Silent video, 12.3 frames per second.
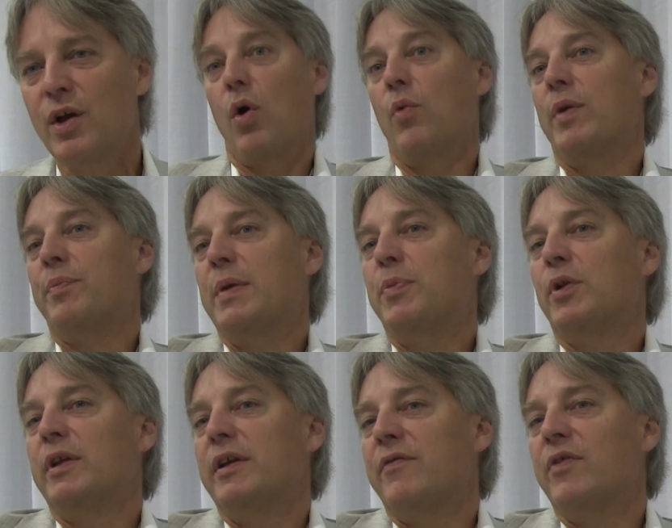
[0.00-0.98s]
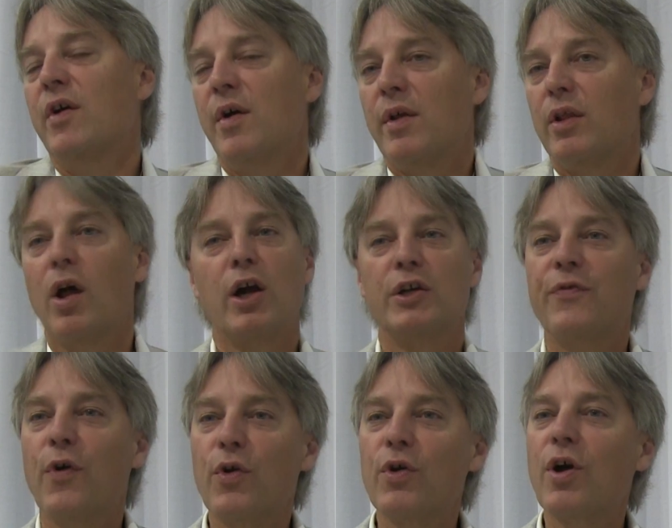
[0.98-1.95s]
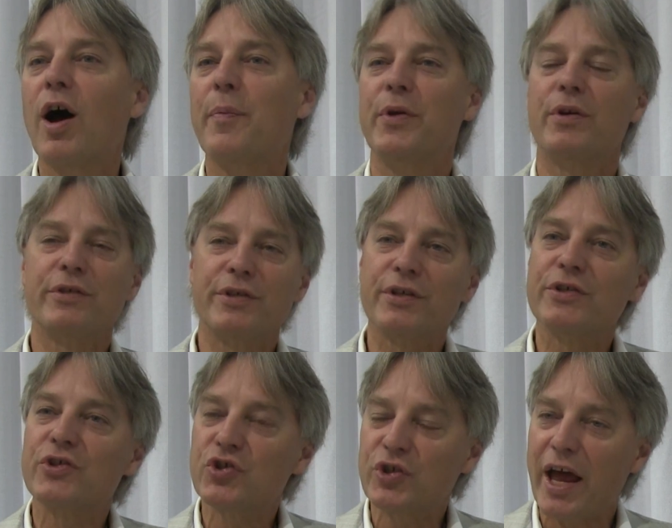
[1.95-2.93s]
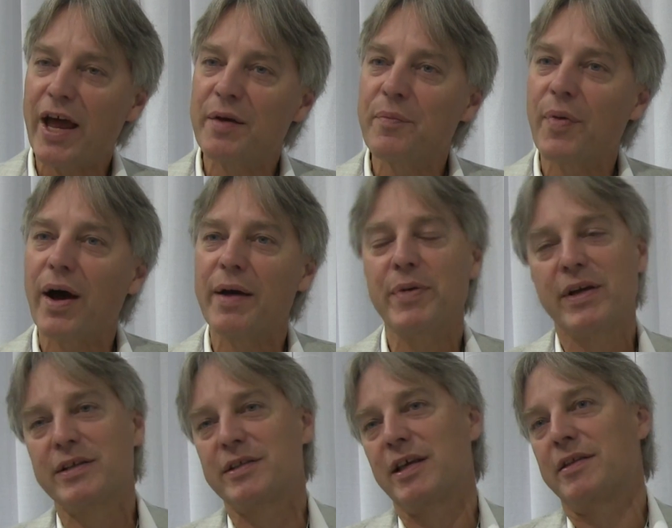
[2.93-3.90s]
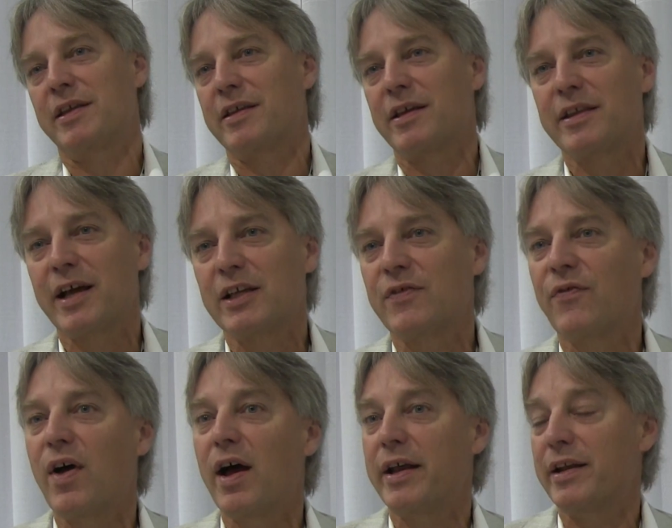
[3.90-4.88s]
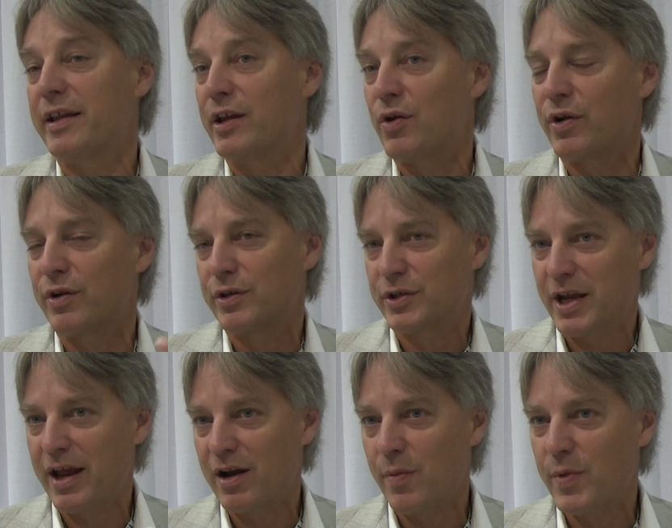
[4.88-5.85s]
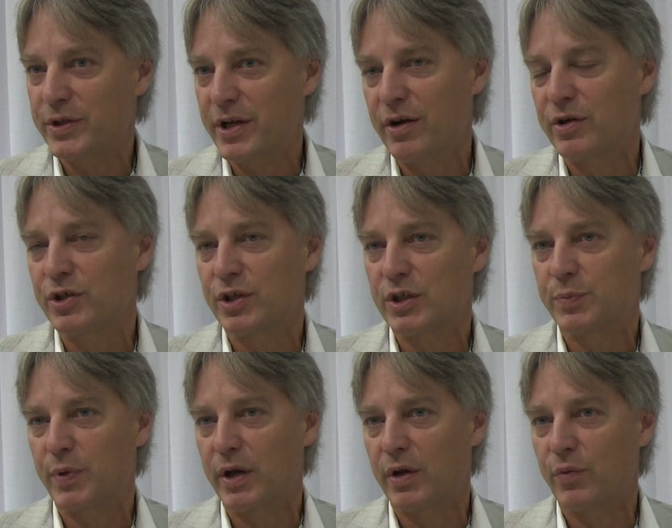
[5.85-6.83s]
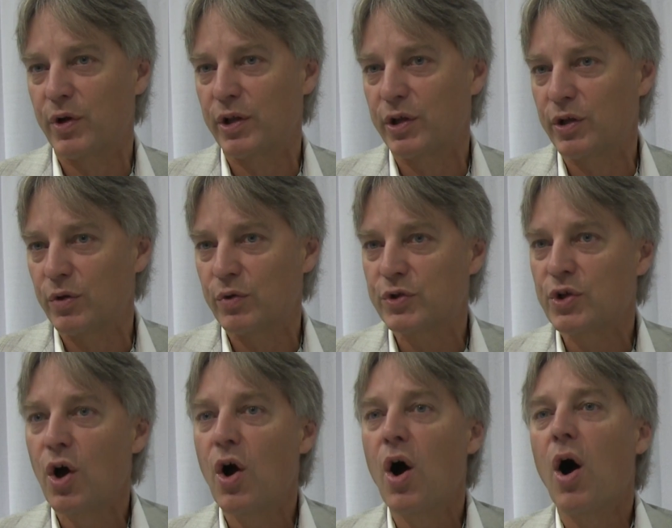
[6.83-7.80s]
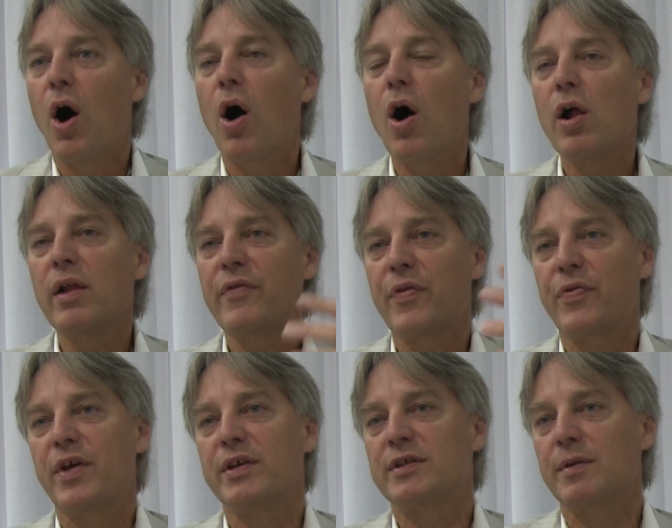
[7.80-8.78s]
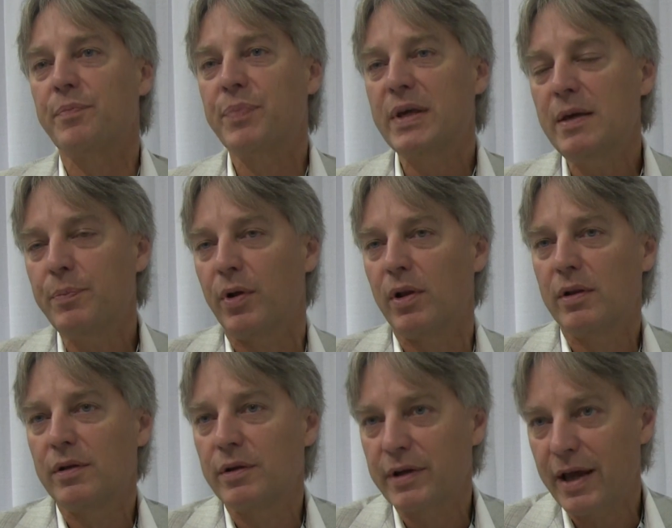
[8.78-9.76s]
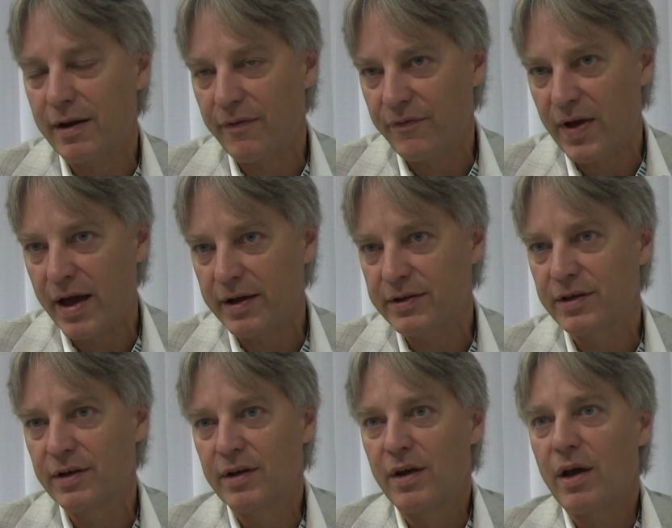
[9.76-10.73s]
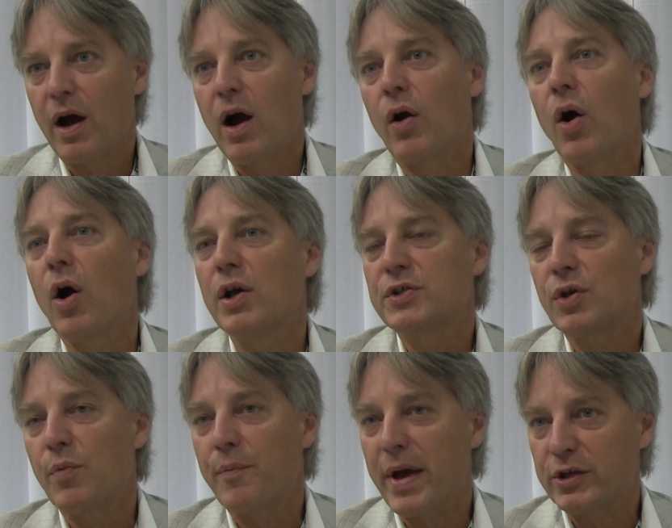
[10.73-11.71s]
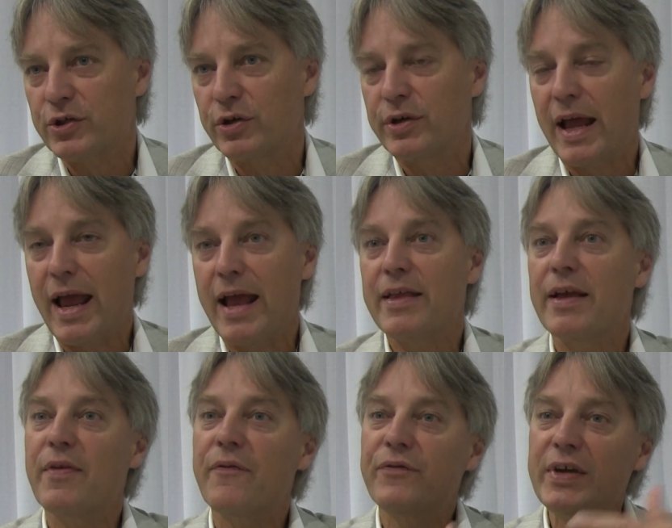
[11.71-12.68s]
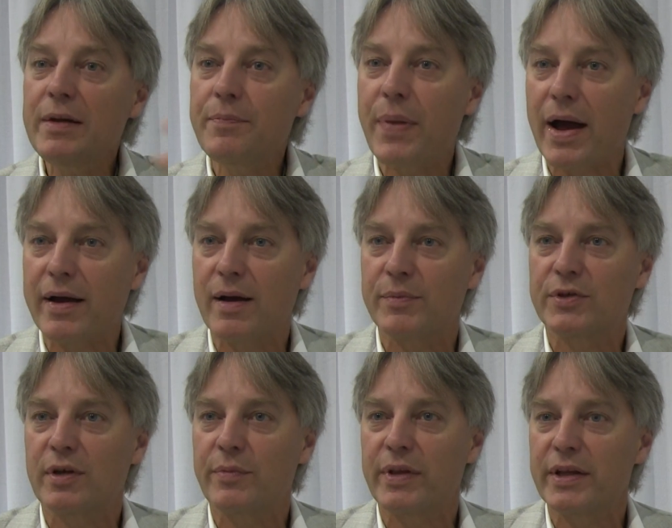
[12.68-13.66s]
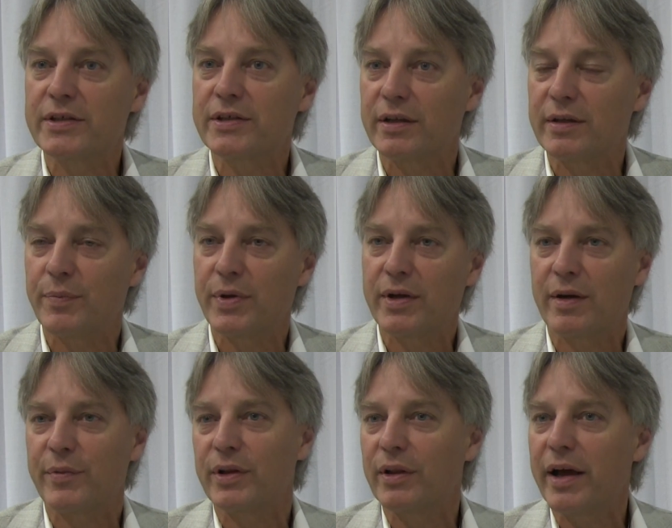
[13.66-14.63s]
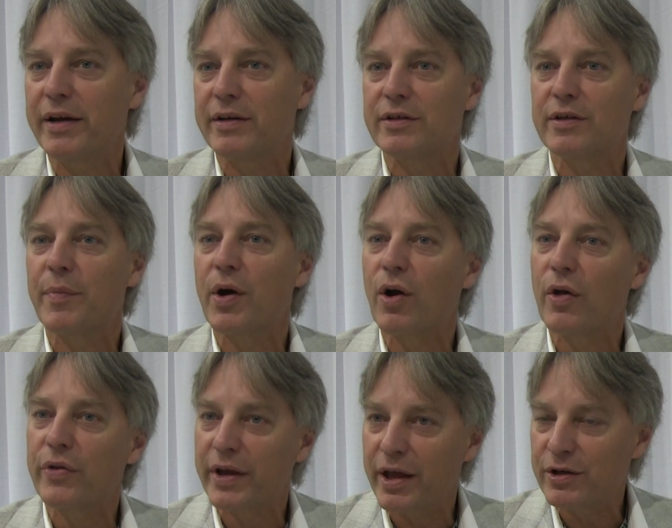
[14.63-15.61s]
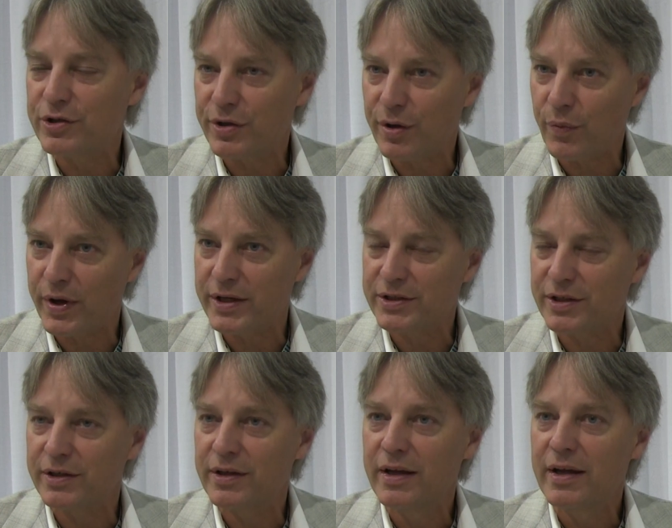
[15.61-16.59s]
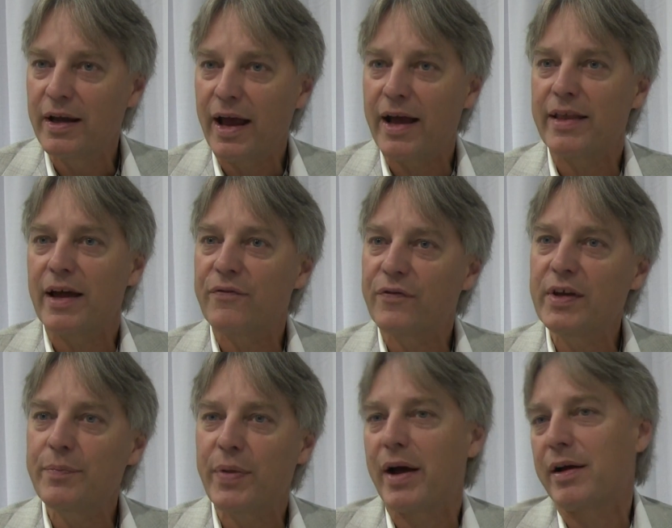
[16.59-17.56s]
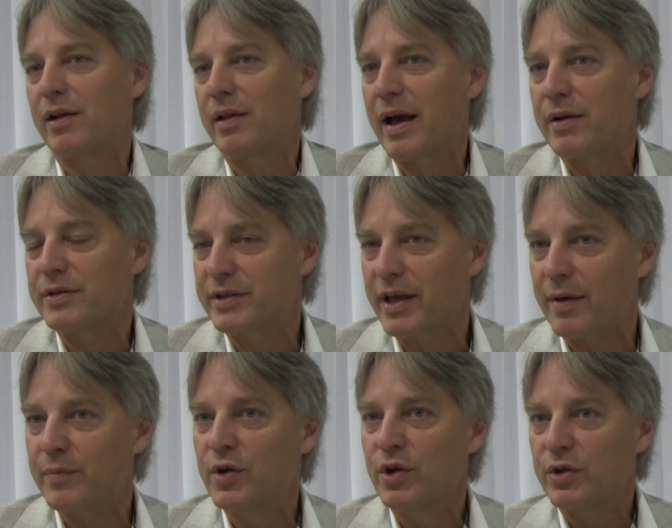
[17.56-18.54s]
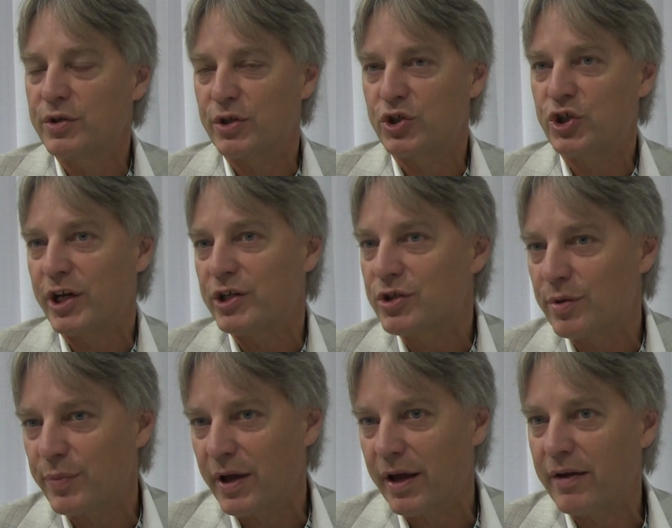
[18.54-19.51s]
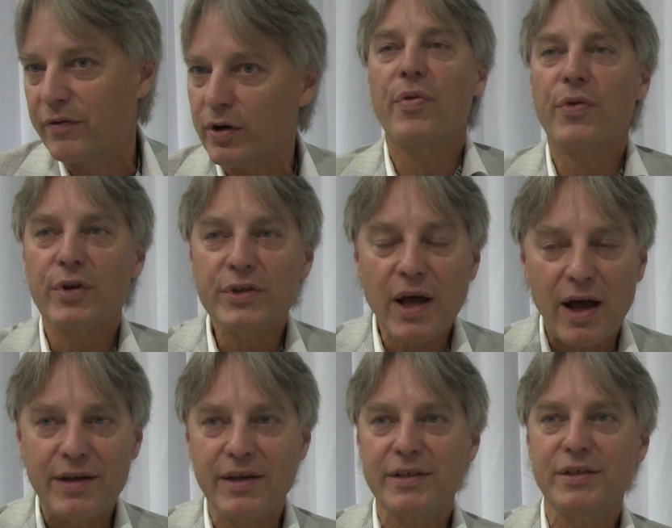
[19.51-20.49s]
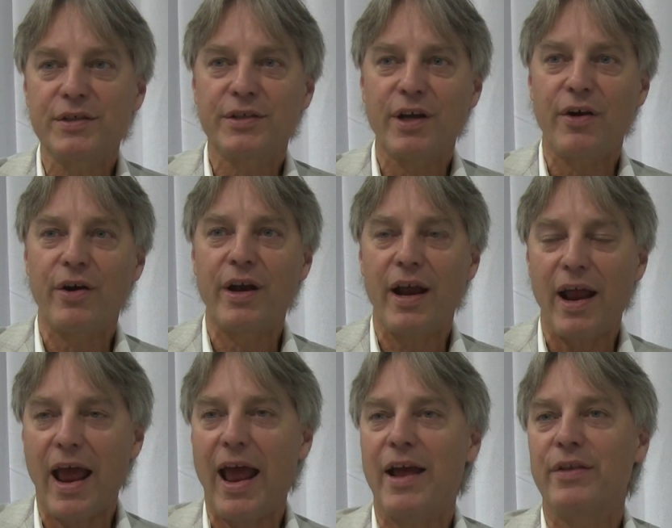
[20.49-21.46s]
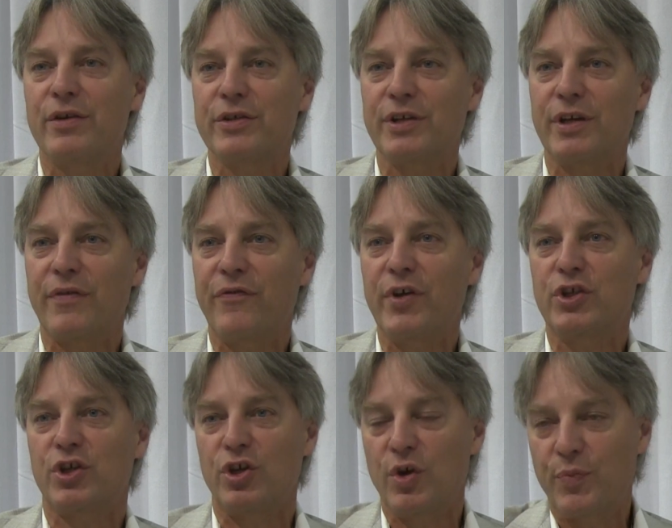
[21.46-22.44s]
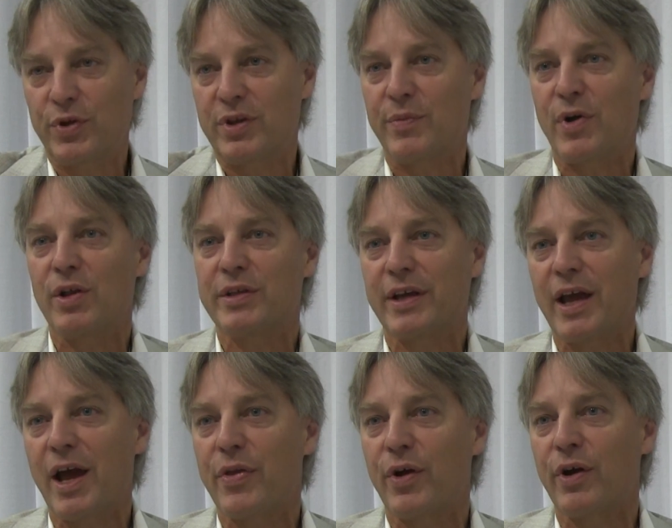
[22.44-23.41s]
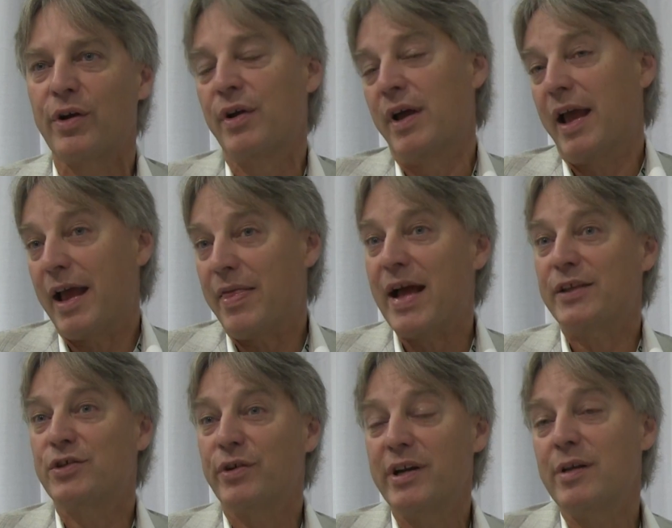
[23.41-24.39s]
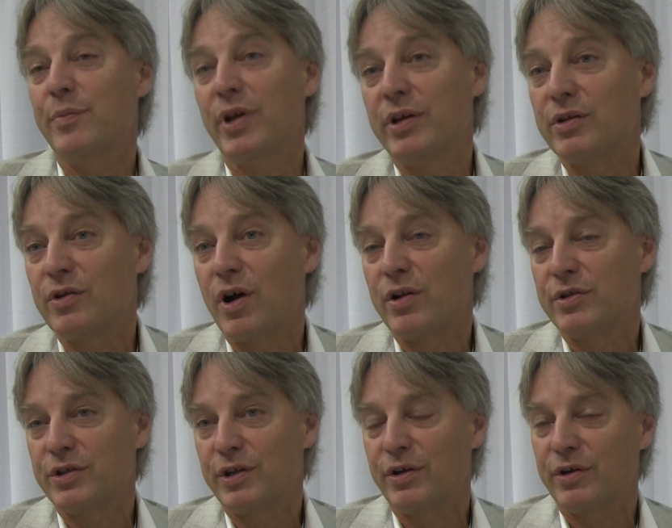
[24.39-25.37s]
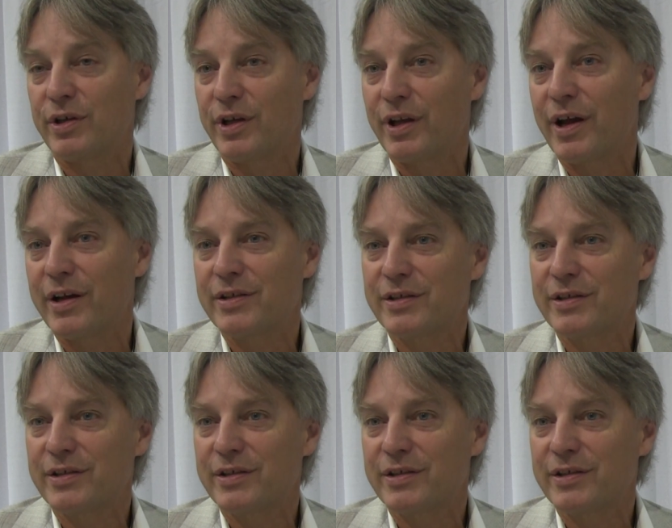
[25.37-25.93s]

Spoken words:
or when people leave large photocopiers in standby because they think that that's fine and they don't understand how much energy is being really used. All of the things that people can affect are also measured, and then the feedback comes to them and they suddenly become enlightened about all the energy they wasted, and that feedback allows them to change their behavior. There's unnecessary and there's inefficient. You put them all together and that's your $80 billion a year in the United